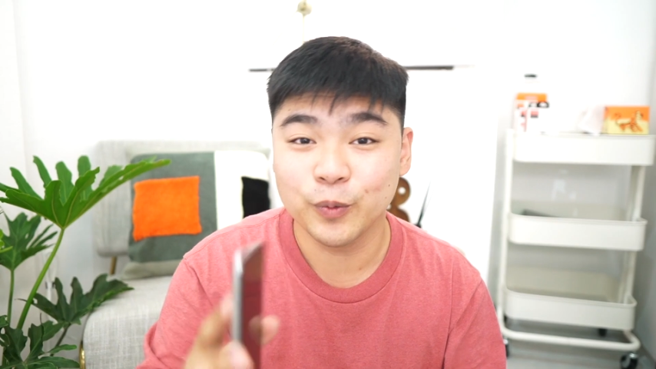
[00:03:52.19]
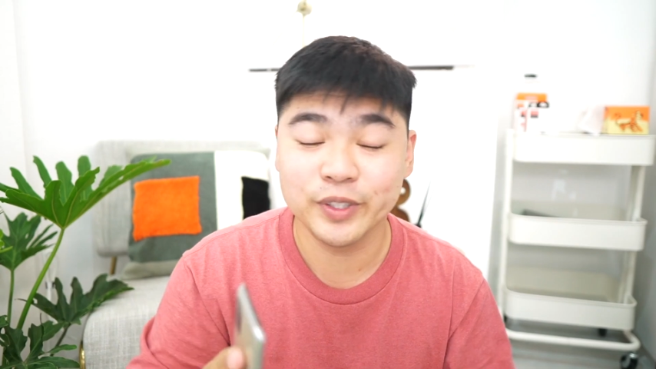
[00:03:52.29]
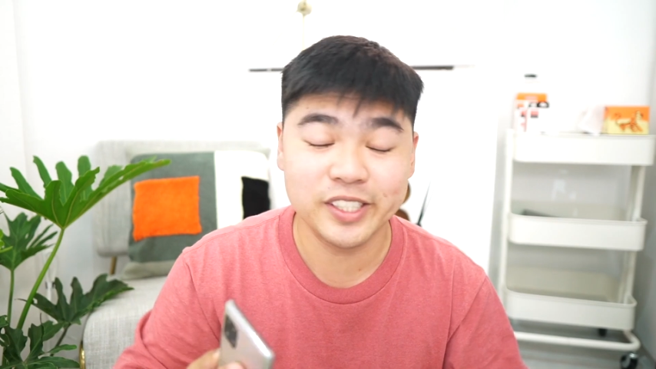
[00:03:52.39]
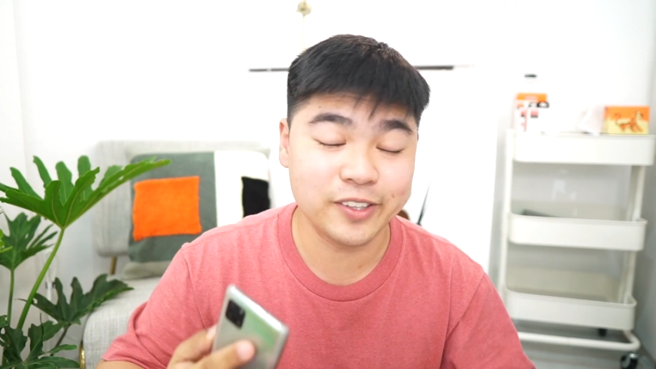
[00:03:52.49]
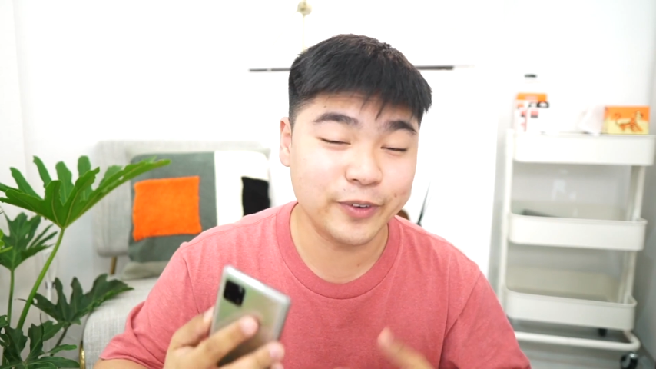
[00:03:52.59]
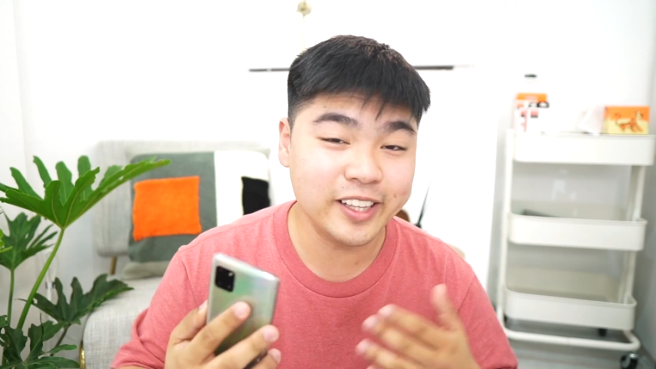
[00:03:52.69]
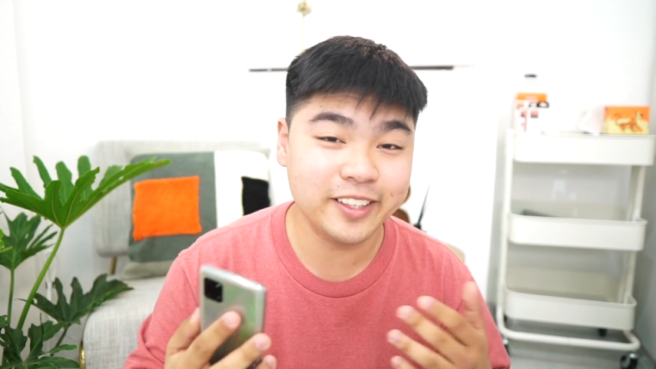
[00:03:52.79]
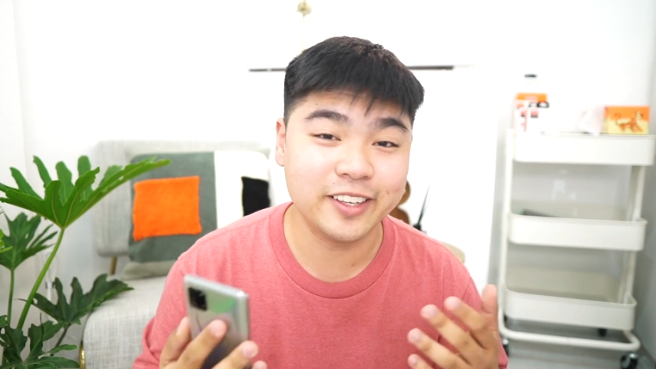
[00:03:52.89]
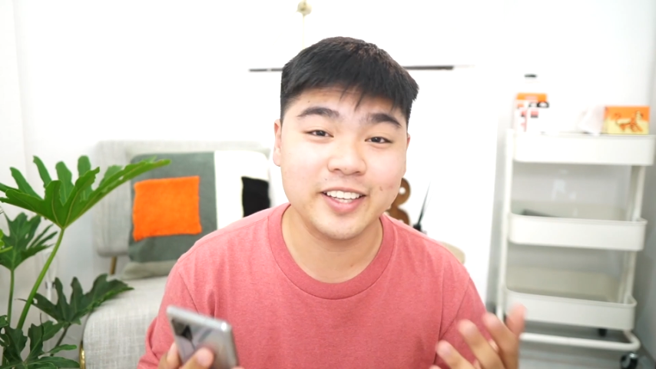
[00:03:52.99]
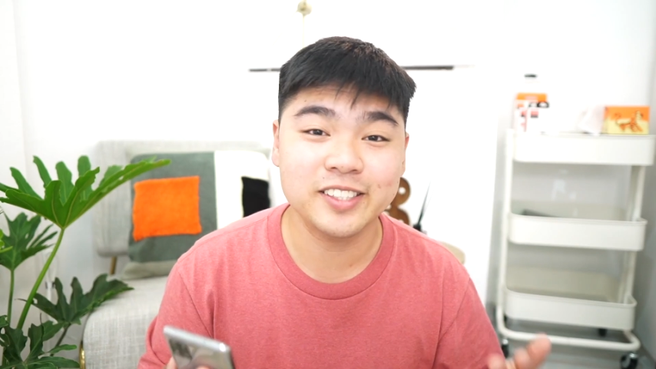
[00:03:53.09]
which is a
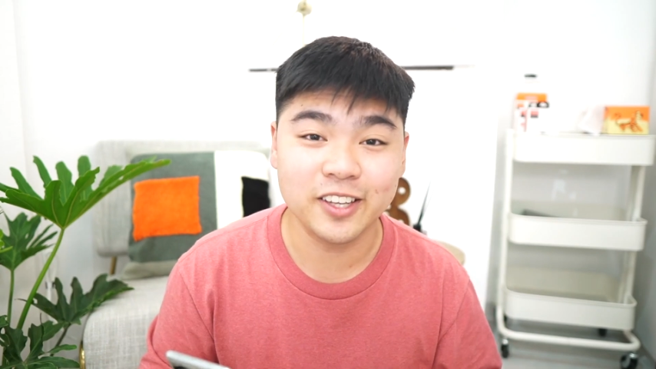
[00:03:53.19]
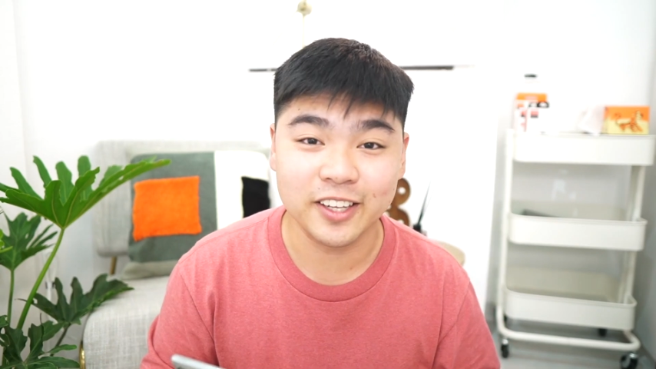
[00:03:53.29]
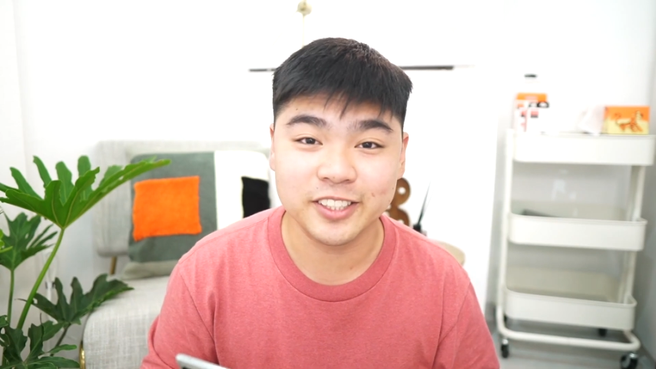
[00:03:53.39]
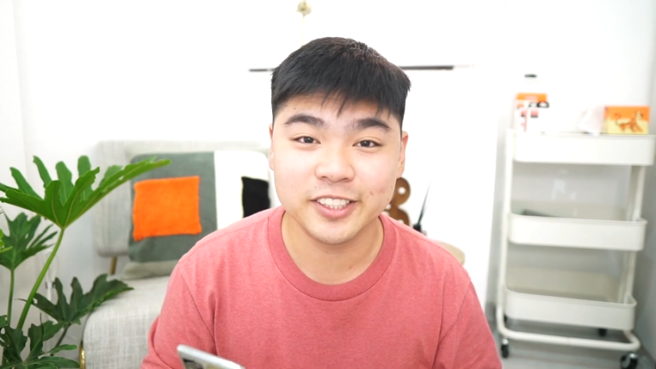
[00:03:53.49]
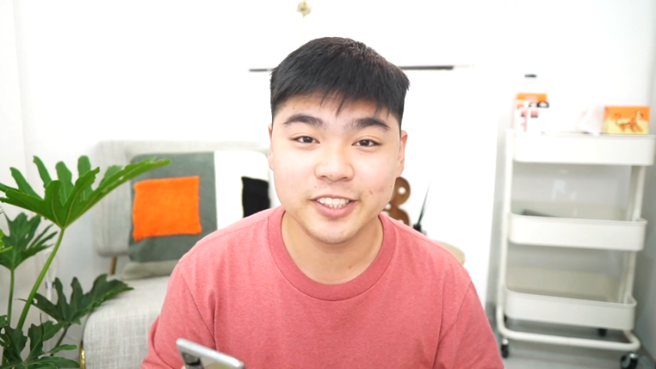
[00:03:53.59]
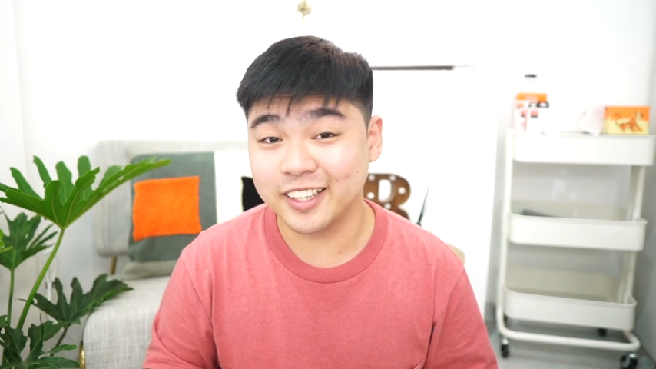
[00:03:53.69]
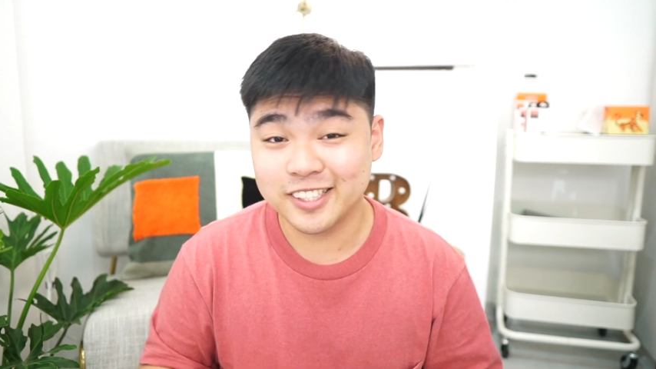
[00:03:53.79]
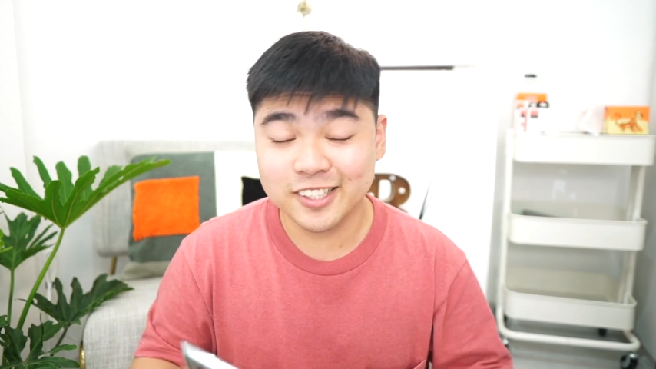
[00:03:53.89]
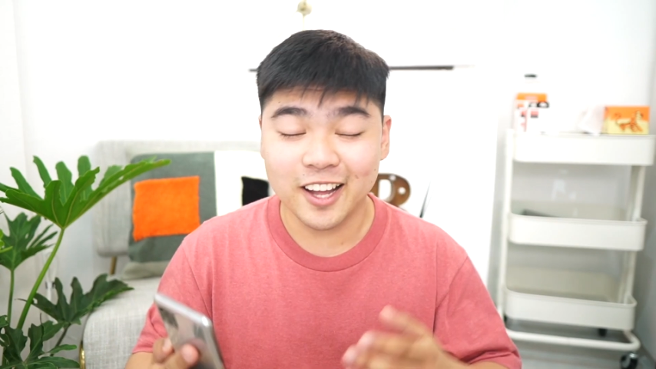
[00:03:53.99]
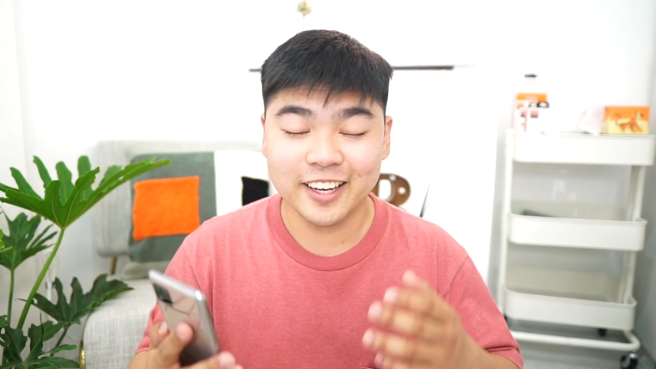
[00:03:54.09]
really nice touch.
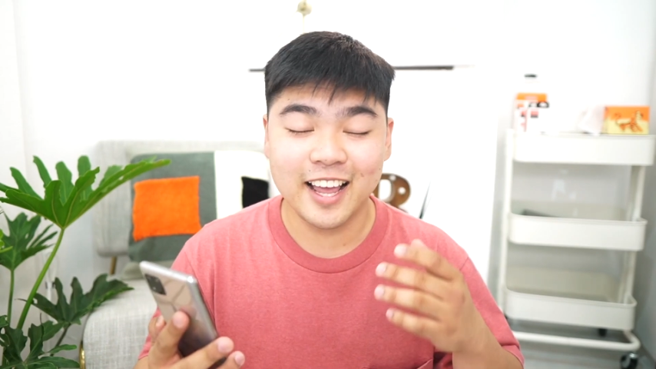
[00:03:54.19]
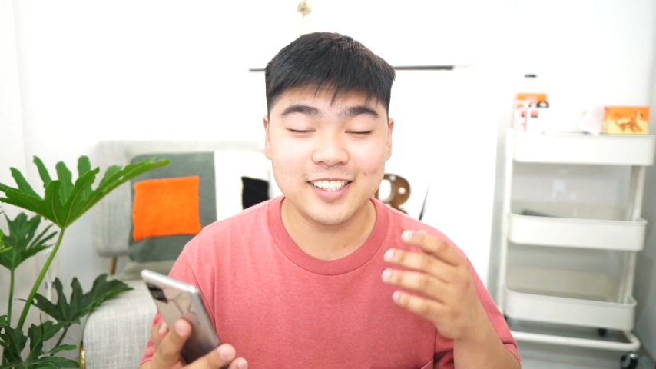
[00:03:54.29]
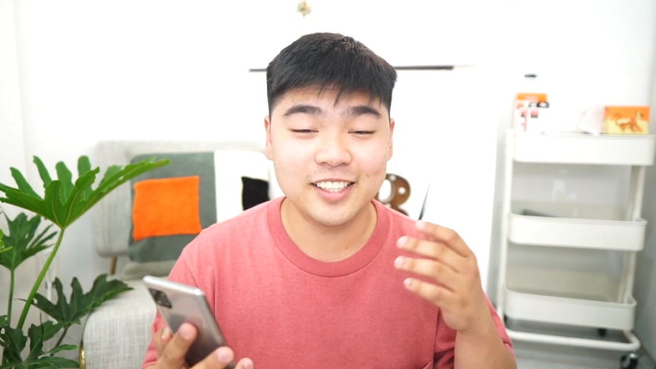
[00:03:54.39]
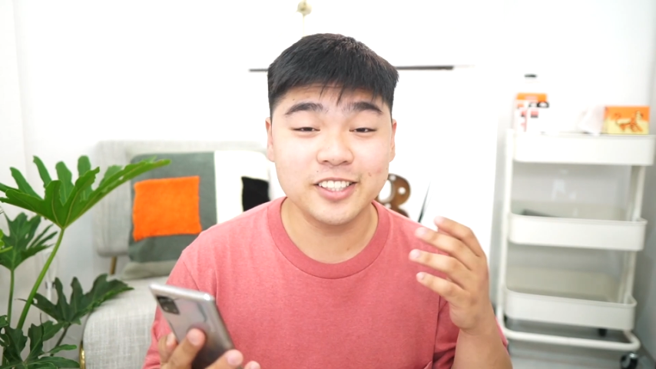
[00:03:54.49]
It's not as